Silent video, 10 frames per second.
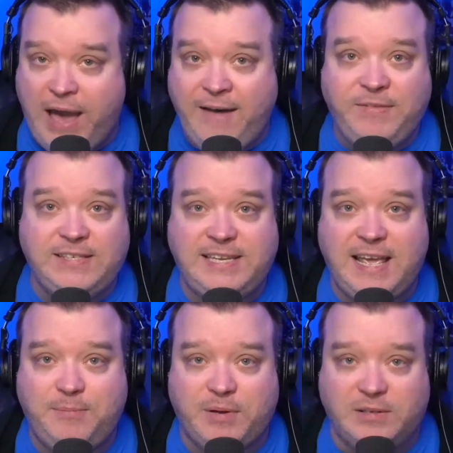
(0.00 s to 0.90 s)
have the
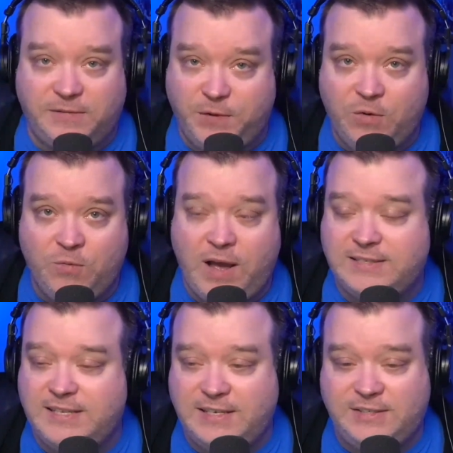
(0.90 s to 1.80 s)
staples. If you're a rock
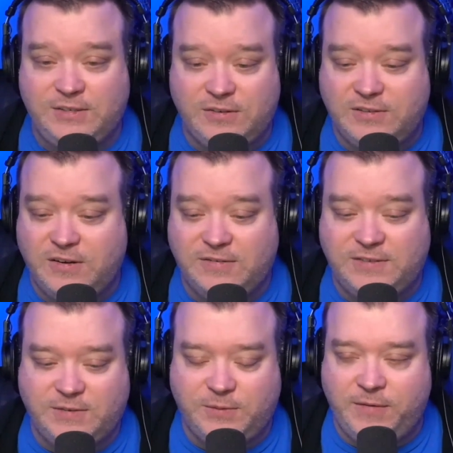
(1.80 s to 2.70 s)
station or alternative
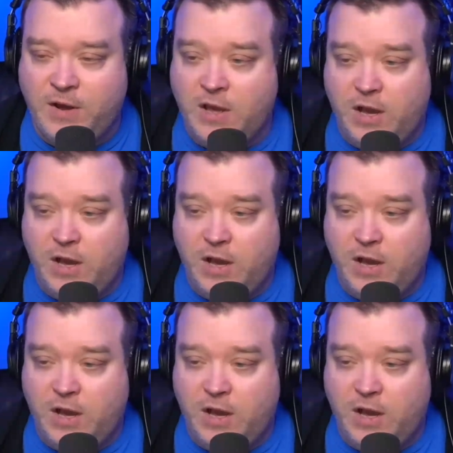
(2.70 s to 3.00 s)
station, whatever.